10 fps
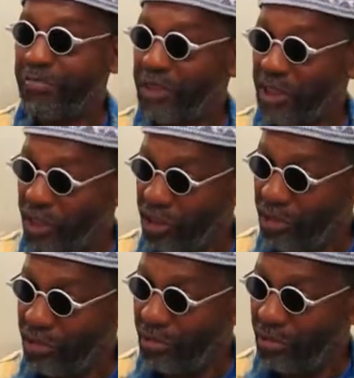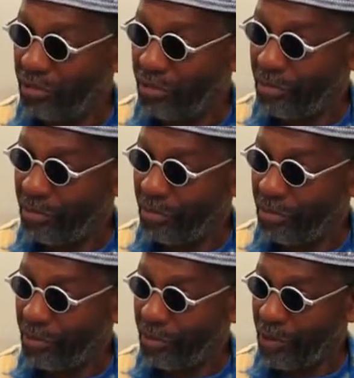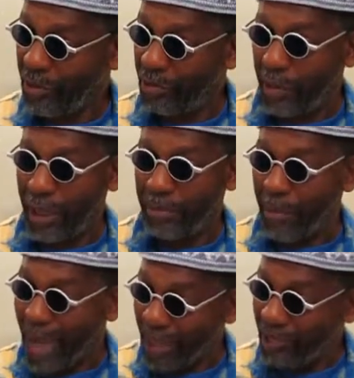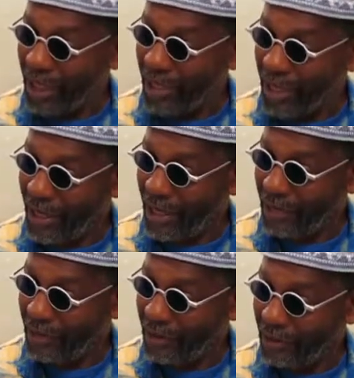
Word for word: seizures, you know, like migraine headaches,